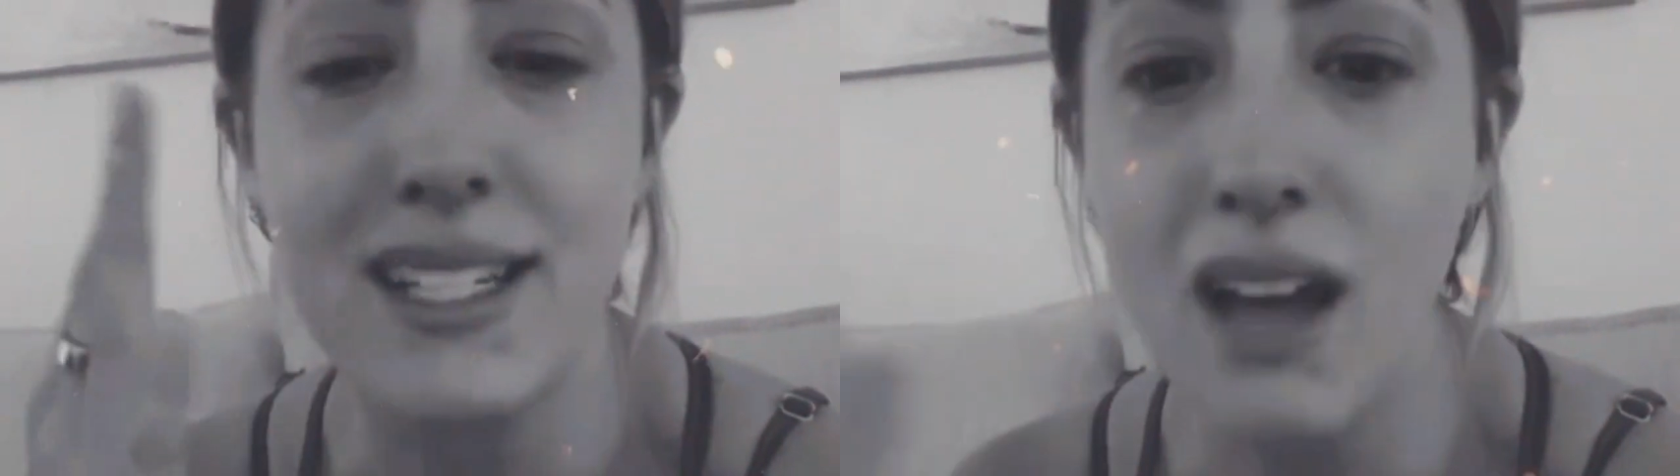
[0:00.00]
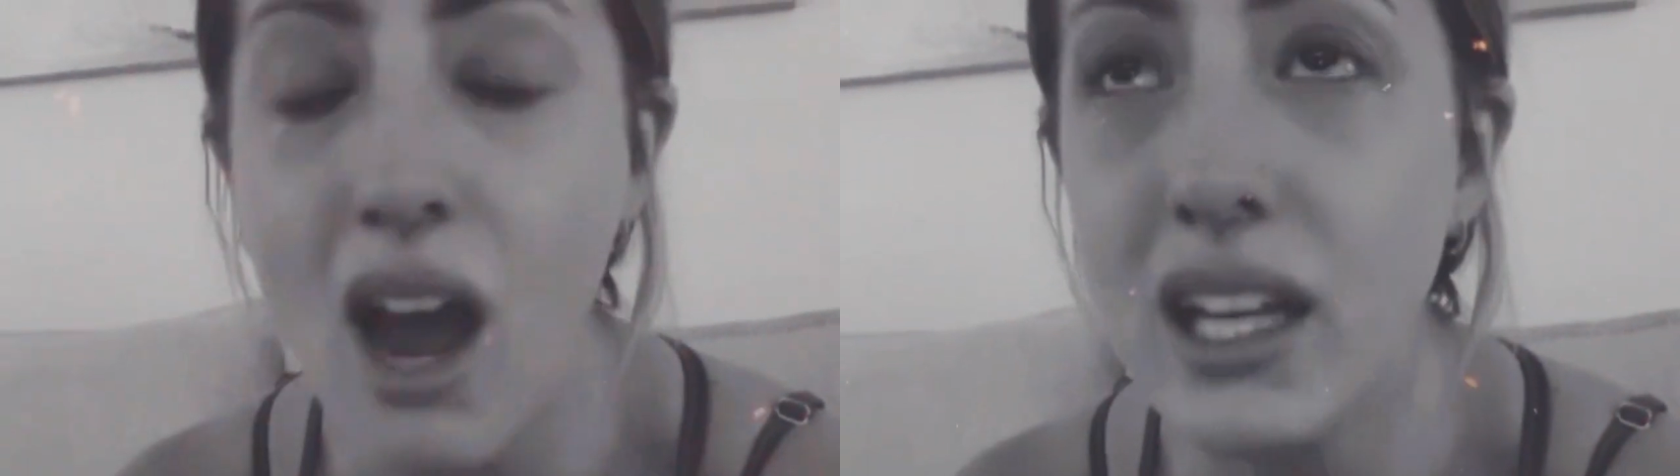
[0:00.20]

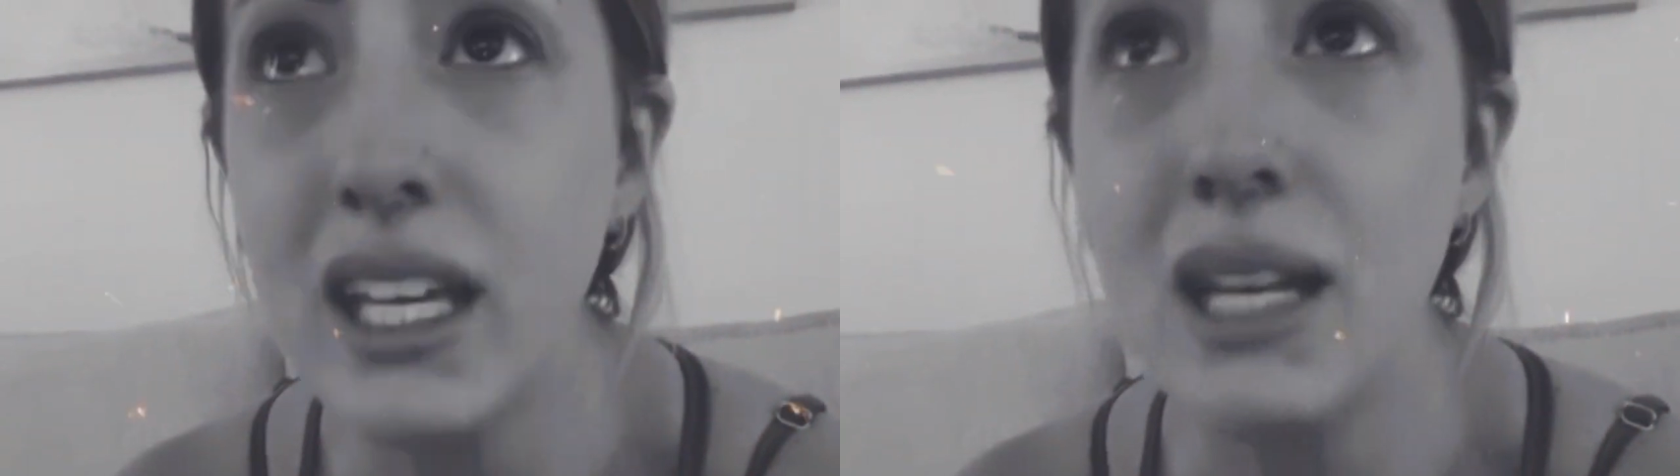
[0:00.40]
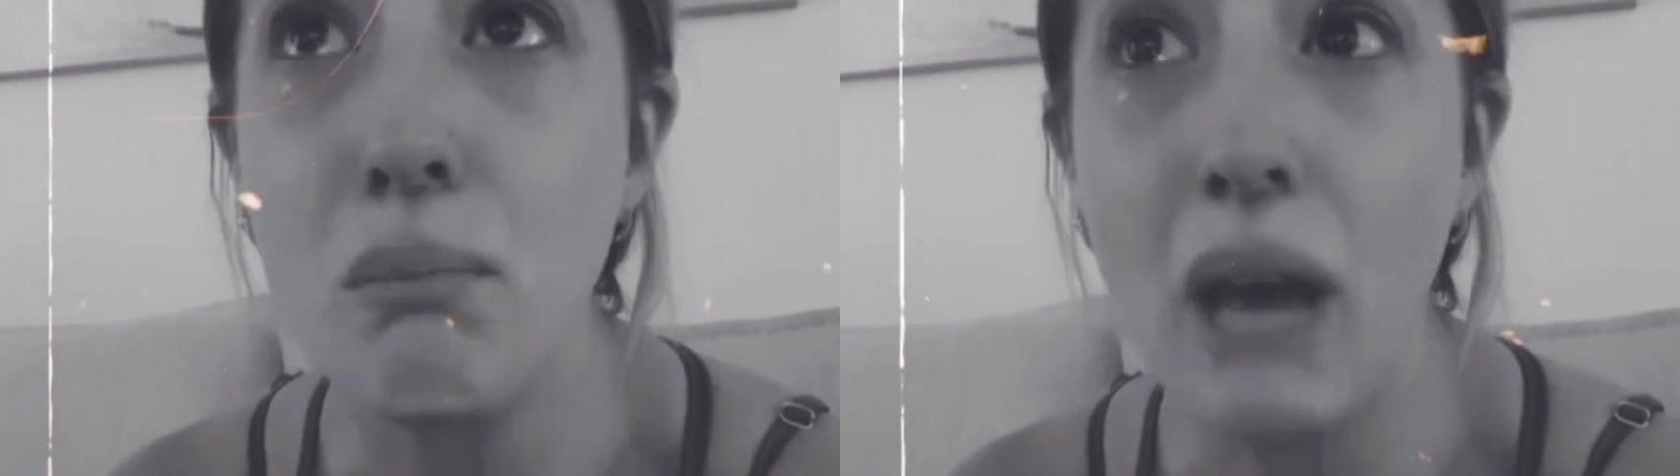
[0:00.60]
not
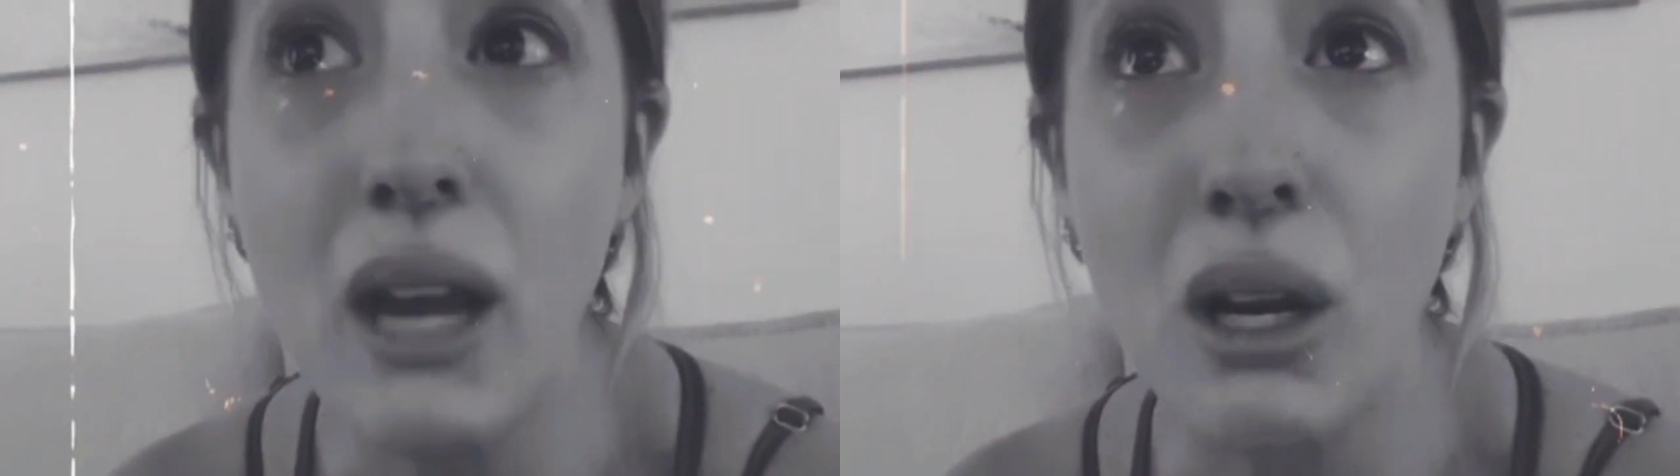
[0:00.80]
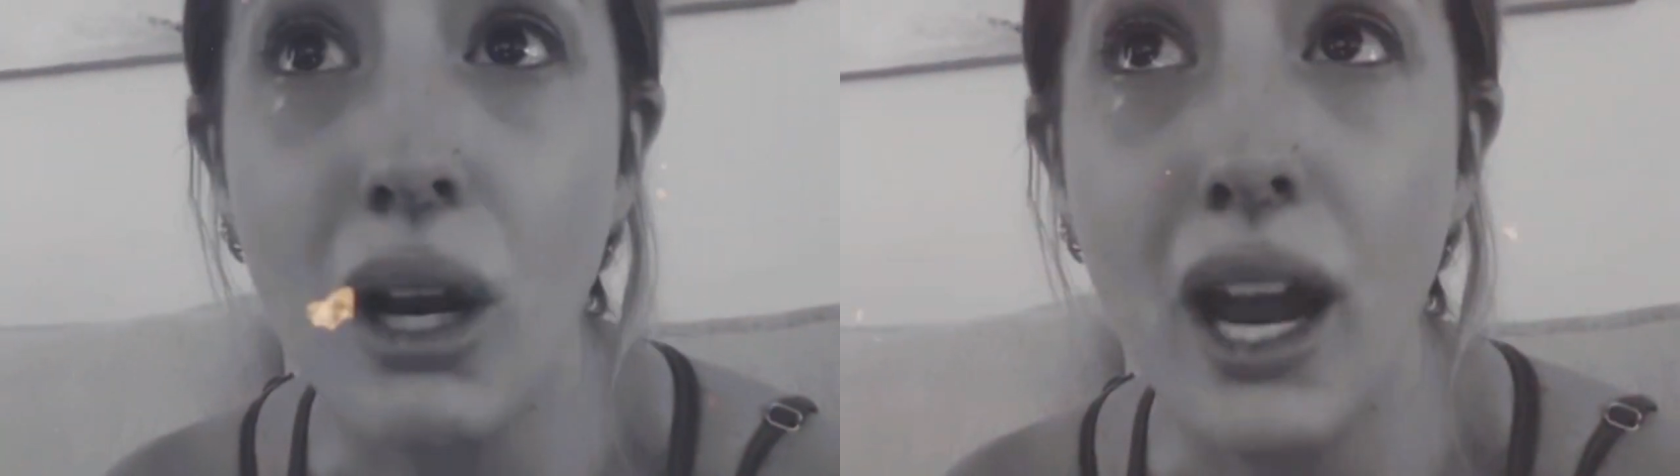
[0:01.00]
getting
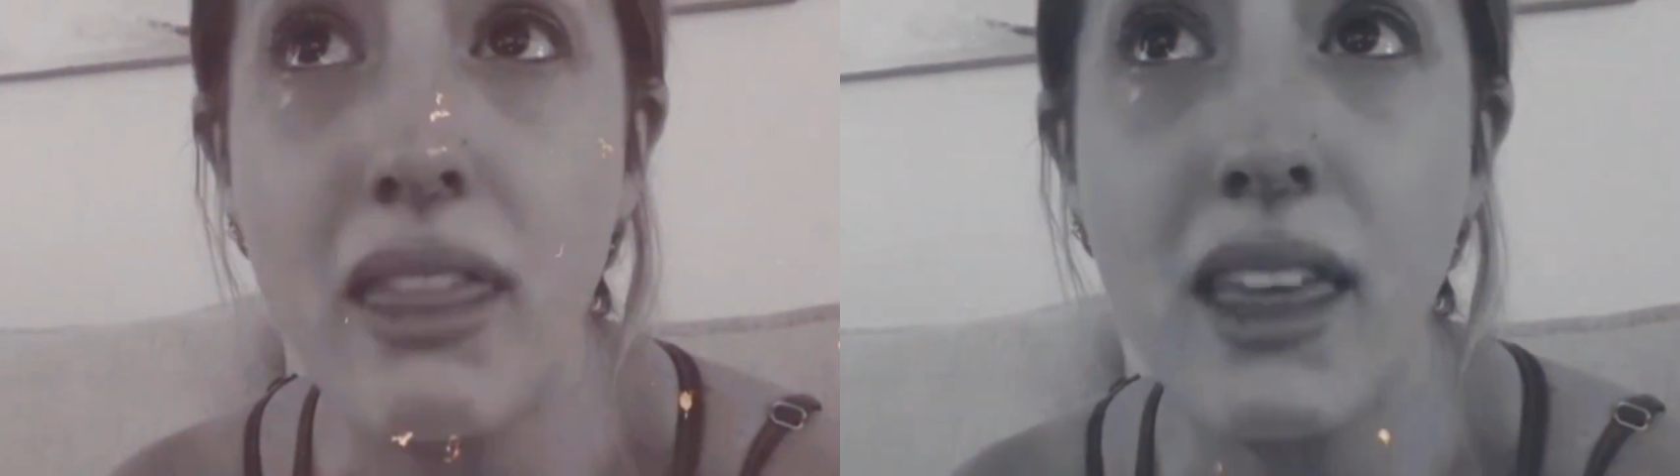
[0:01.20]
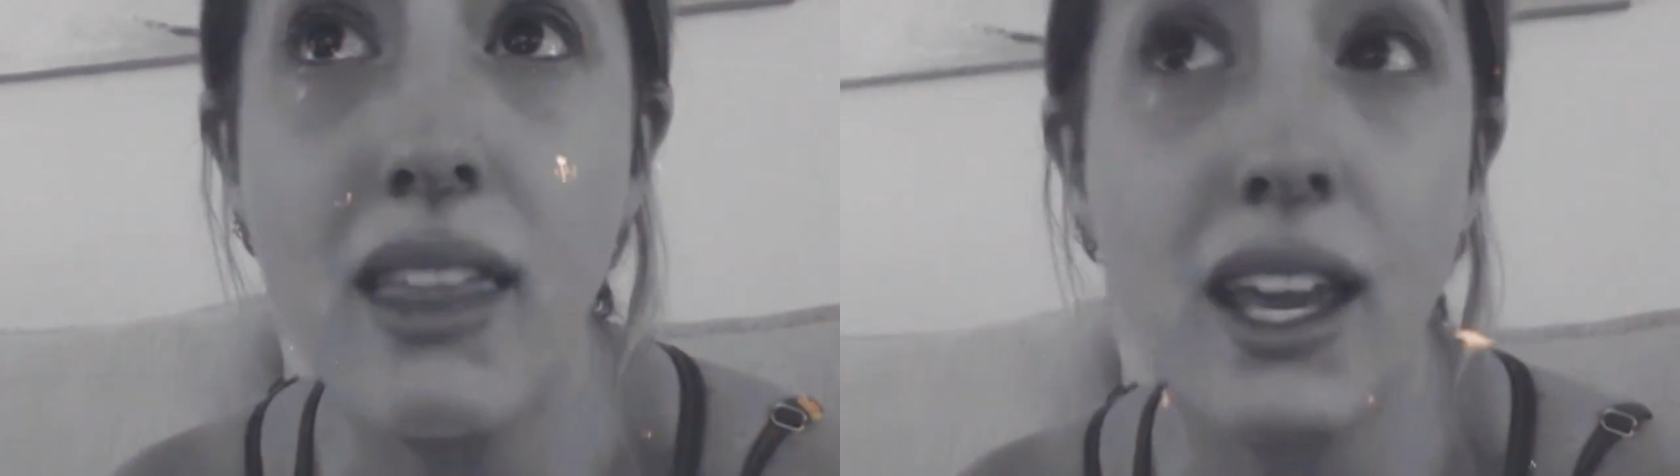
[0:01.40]
better
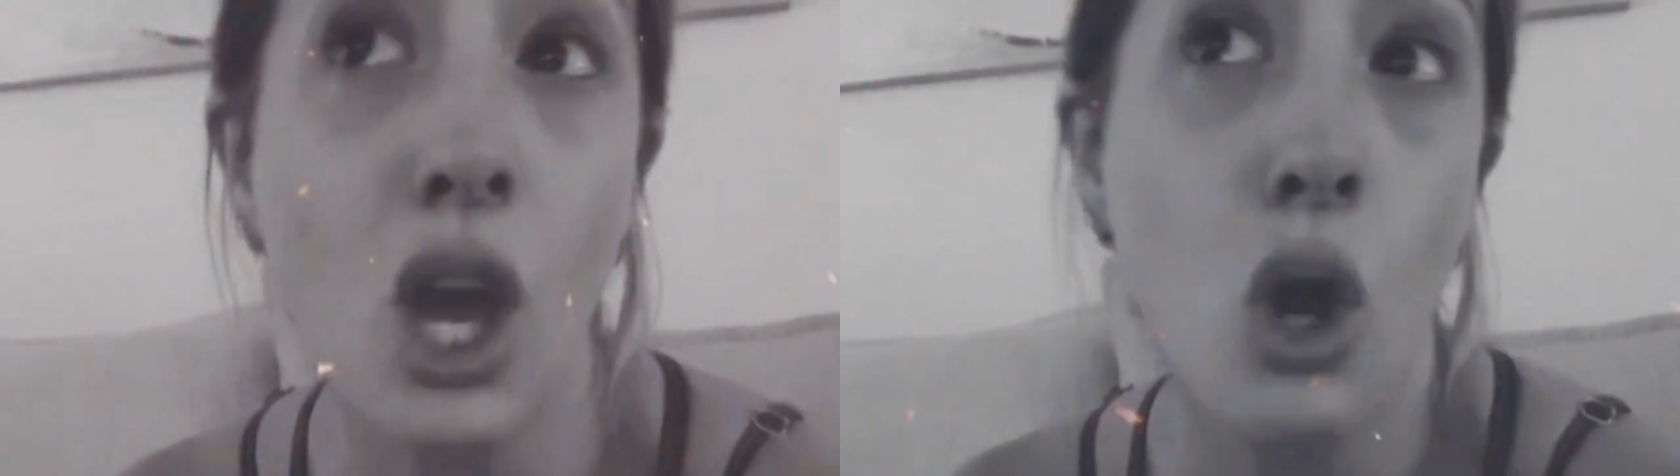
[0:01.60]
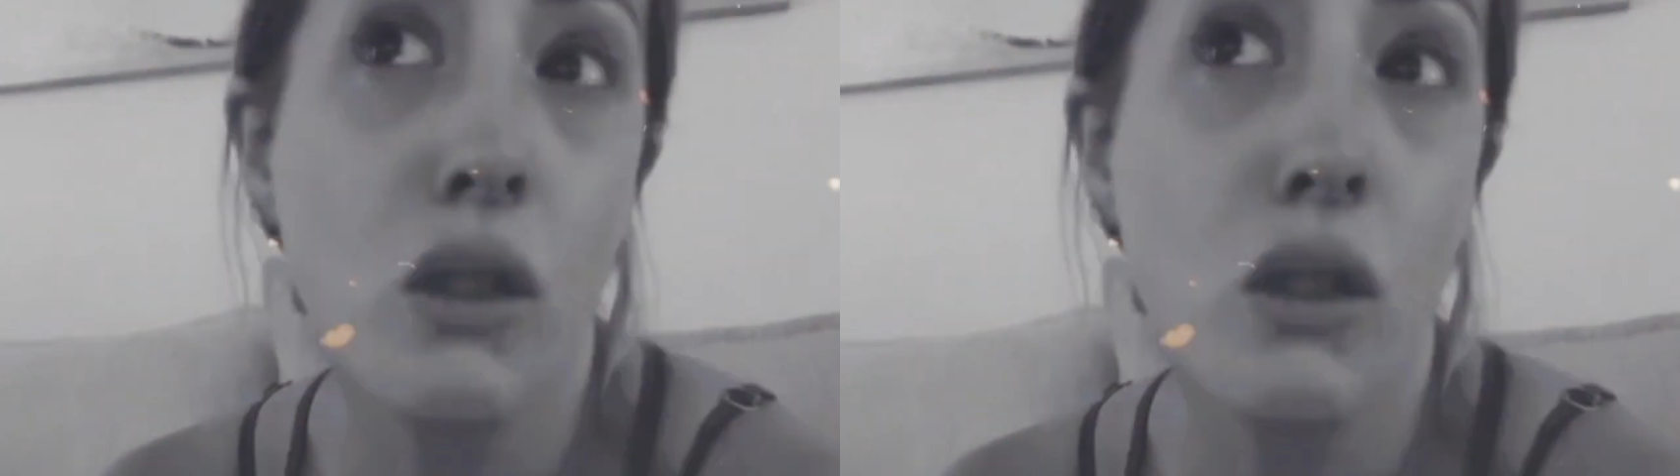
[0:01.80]
and then like